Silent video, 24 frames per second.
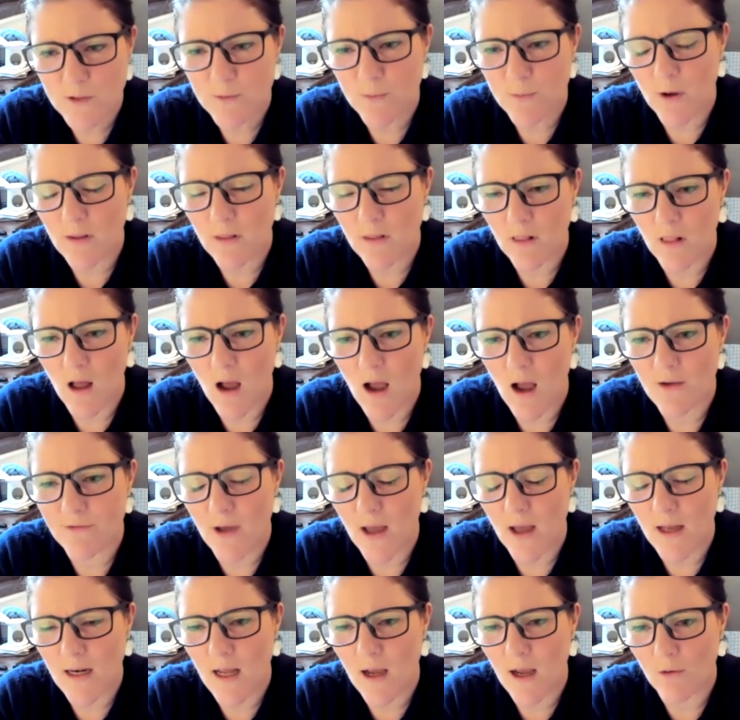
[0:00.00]
both life
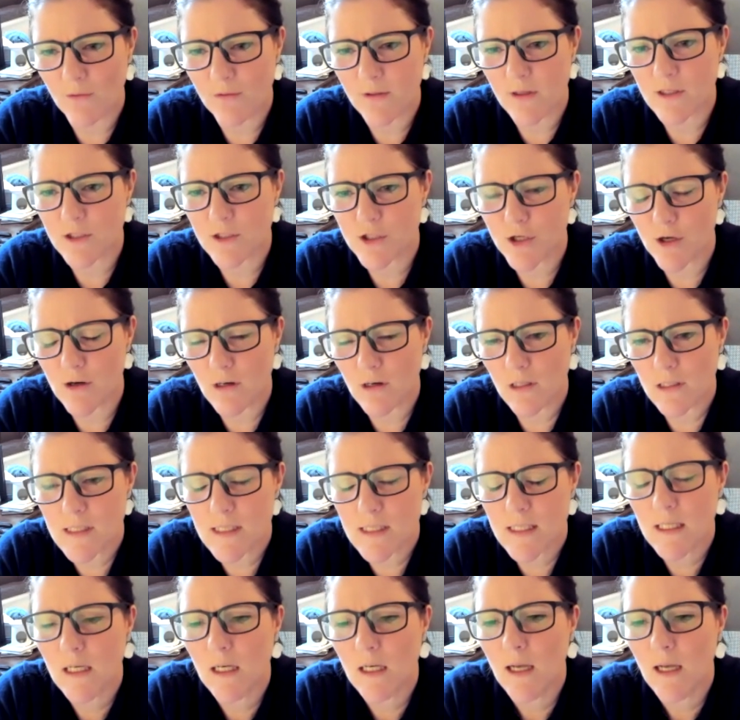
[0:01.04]
and health insurers,